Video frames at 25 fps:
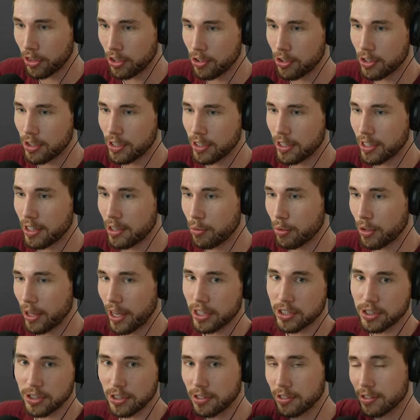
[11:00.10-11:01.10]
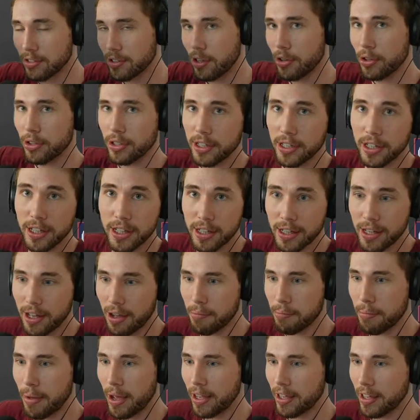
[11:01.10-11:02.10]
you clear will actually slowly come
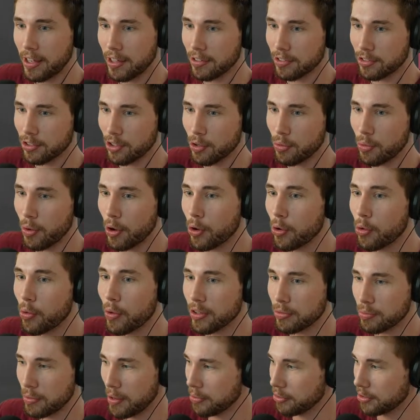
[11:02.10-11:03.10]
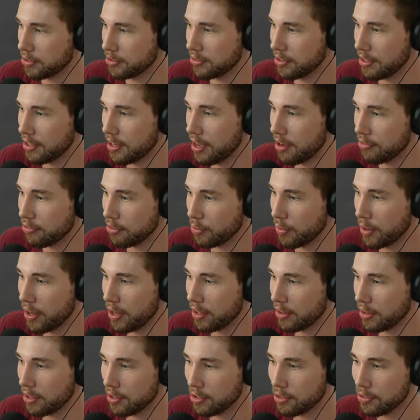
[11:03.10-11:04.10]
back in. So you won't always be able to see everywhere
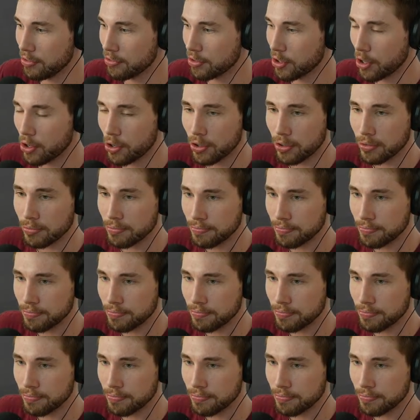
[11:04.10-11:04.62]
that you've gone.